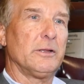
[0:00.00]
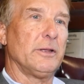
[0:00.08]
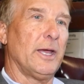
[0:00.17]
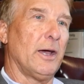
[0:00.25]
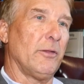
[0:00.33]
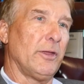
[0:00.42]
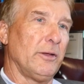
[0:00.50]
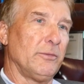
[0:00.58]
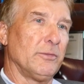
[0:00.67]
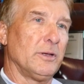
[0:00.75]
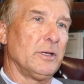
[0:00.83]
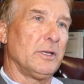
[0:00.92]
Now
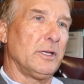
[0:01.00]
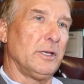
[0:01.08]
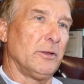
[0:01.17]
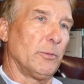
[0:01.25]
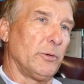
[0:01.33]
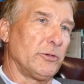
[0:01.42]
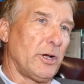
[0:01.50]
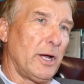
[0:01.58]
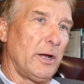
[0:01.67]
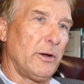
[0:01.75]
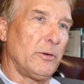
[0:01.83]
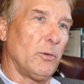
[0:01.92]
they've either
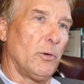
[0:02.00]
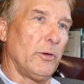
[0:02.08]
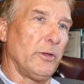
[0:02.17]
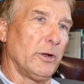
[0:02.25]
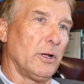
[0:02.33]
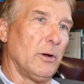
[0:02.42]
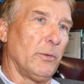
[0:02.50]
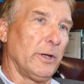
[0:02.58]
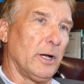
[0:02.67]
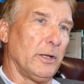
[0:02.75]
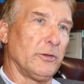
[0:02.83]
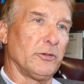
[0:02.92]
retired or they're going
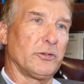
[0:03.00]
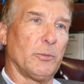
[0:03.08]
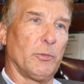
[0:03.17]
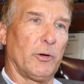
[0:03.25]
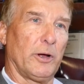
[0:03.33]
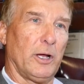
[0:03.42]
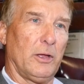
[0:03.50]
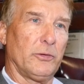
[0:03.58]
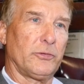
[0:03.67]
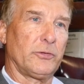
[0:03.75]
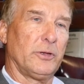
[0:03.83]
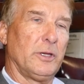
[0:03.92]
on to somewhere
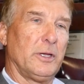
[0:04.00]
else,